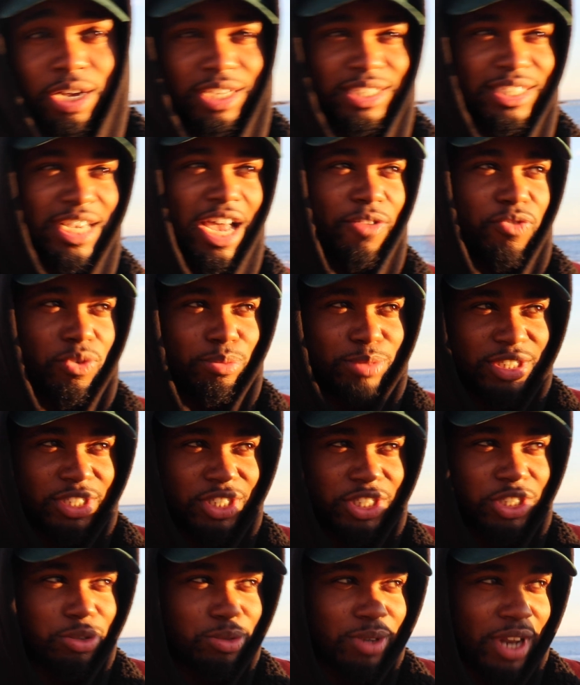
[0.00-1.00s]
Aside from
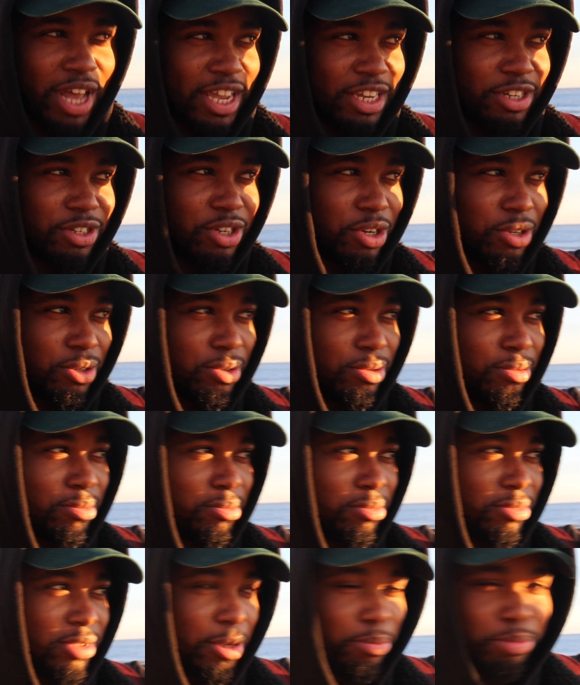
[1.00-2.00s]
just shooting, like, you know,
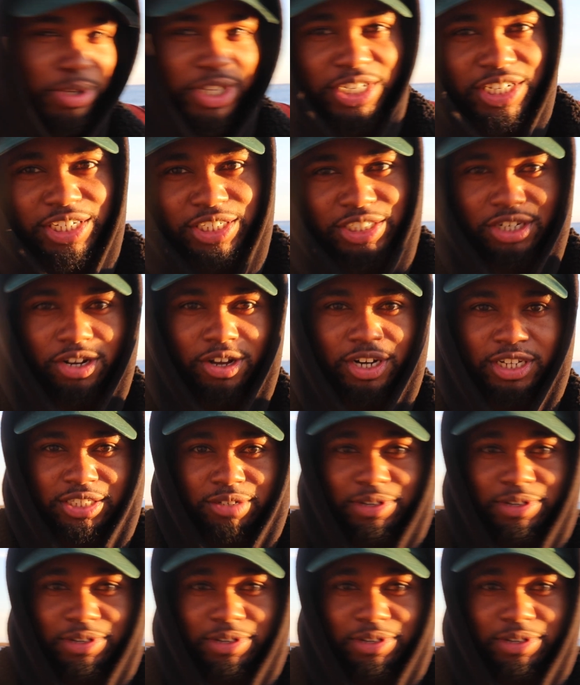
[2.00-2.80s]
the beach and all that